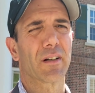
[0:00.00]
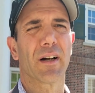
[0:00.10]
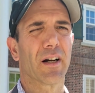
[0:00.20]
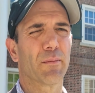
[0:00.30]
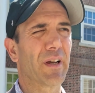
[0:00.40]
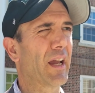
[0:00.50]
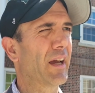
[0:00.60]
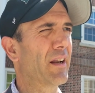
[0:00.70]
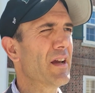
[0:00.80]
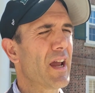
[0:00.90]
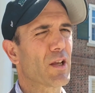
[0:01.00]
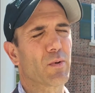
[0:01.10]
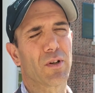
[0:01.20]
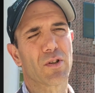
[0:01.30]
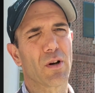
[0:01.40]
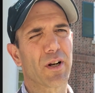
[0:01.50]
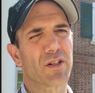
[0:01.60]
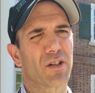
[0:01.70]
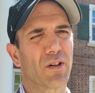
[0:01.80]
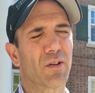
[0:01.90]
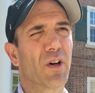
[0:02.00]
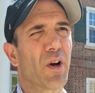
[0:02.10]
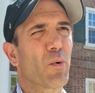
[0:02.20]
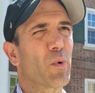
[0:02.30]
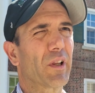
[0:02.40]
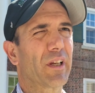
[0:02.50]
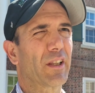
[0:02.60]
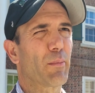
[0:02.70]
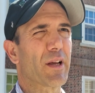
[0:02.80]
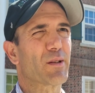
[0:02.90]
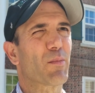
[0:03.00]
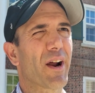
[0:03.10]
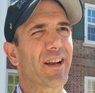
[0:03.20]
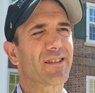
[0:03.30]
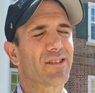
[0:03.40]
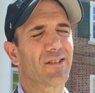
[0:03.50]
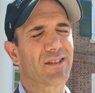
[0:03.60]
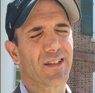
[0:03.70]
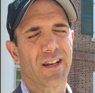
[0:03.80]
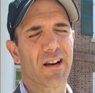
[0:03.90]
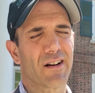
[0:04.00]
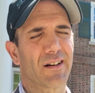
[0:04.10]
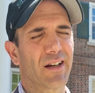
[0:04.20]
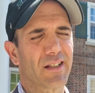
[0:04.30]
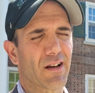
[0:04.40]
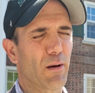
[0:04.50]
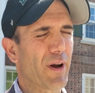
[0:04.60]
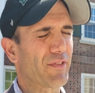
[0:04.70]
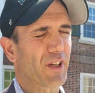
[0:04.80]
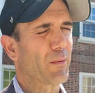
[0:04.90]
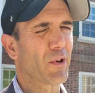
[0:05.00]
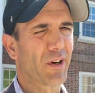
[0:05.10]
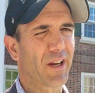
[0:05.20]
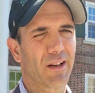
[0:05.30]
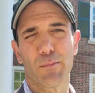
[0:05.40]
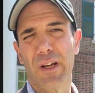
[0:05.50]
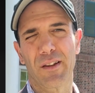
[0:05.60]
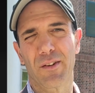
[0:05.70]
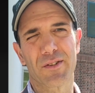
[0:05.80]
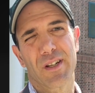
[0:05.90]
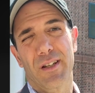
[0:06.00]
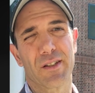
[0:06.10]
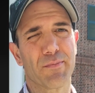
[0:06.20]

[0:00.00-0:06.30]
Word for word: Um, and we do so much to really get the best and brightest students in here, it's all about the community and meeting those needs.